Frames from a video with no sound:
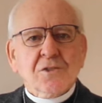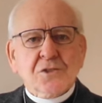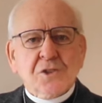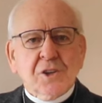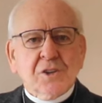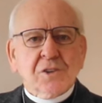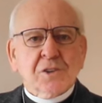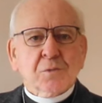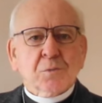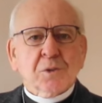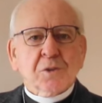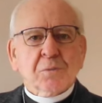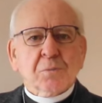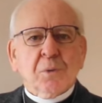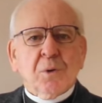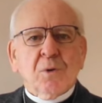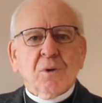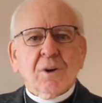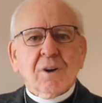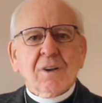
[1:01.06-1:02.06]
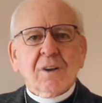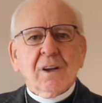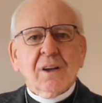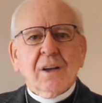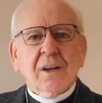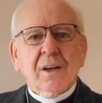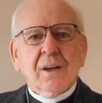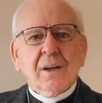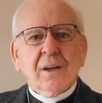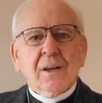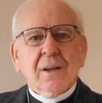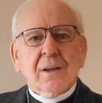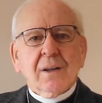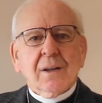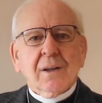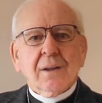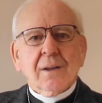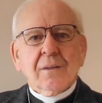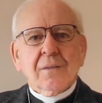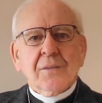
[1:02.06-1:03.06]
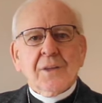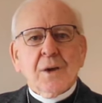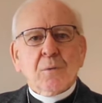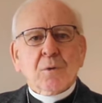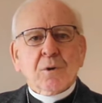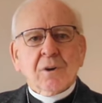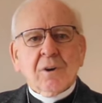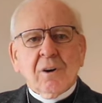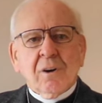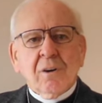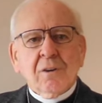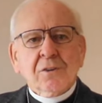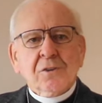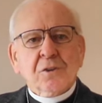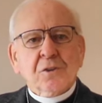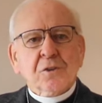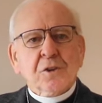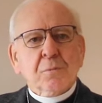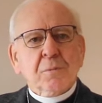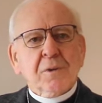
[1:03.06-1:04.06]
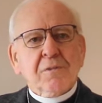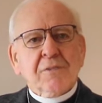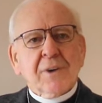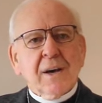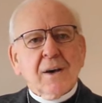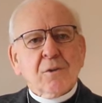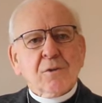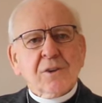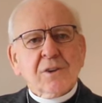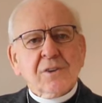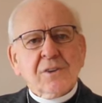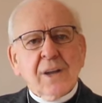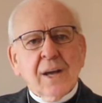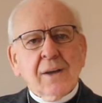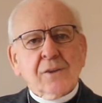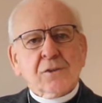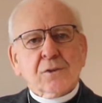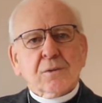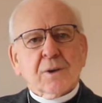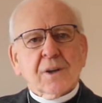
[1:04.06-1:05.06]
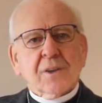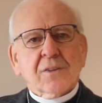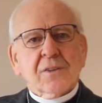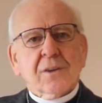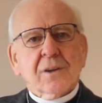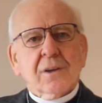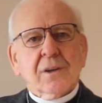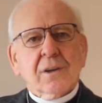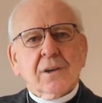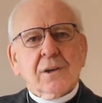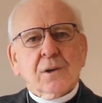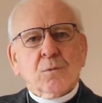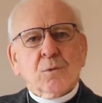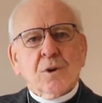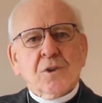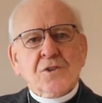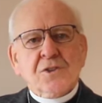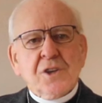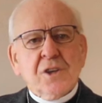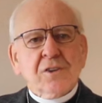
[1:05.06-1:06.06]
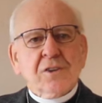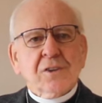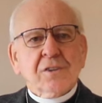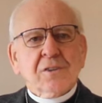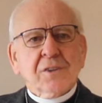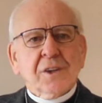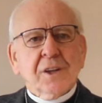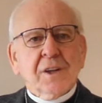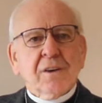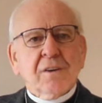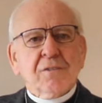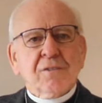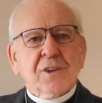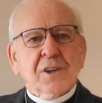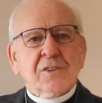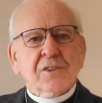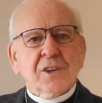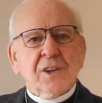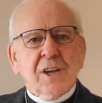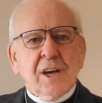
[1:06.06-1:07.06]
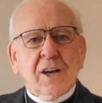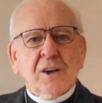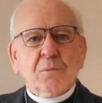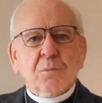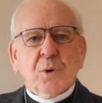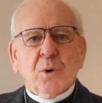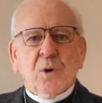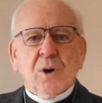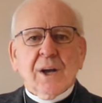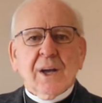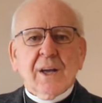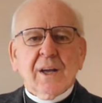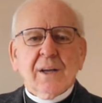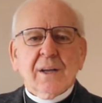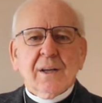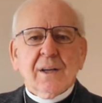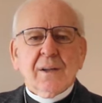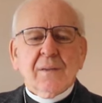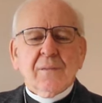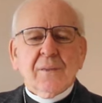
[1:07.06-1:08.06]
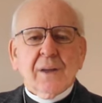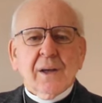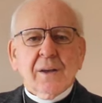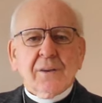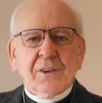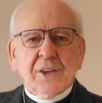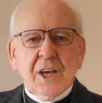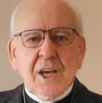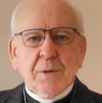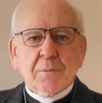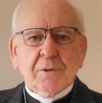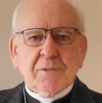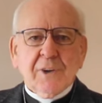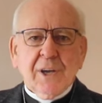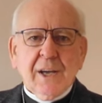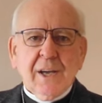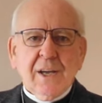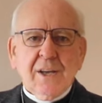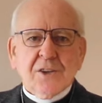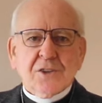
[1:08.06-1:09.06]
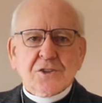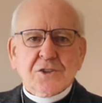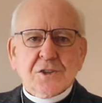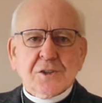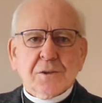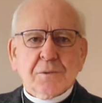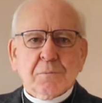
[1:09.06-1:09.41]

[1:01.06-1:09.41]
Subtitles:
Jesus was born. They were also to be found in Nazareth, where Jesus lived as a young boy and came of age.